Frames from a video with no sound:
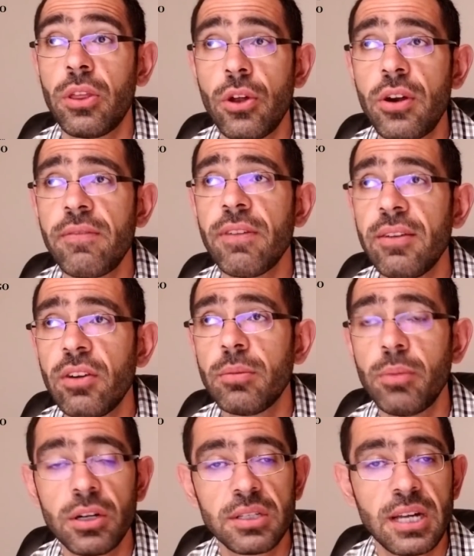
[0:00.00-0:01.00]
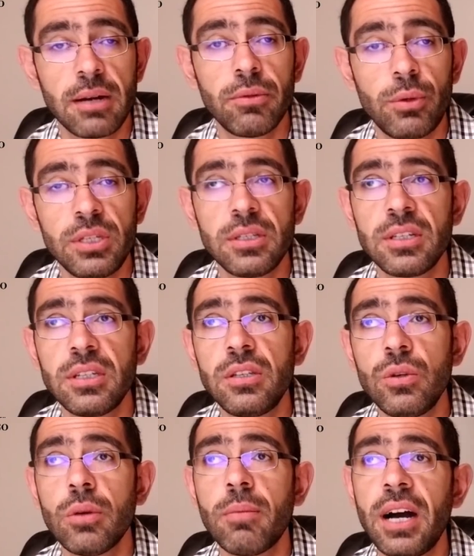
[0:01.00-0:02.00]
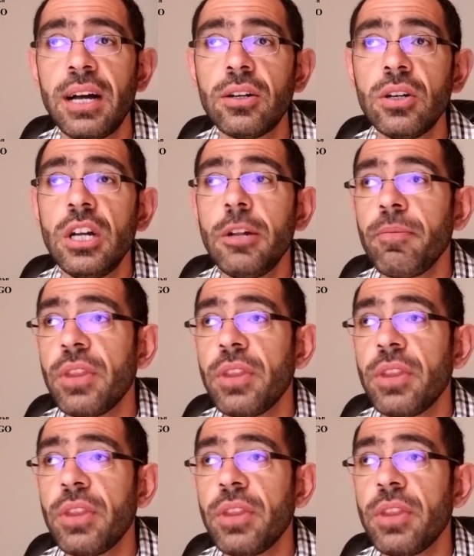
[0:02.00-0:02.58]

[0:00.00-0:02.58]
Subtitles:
$3,500, got him $362 a mile.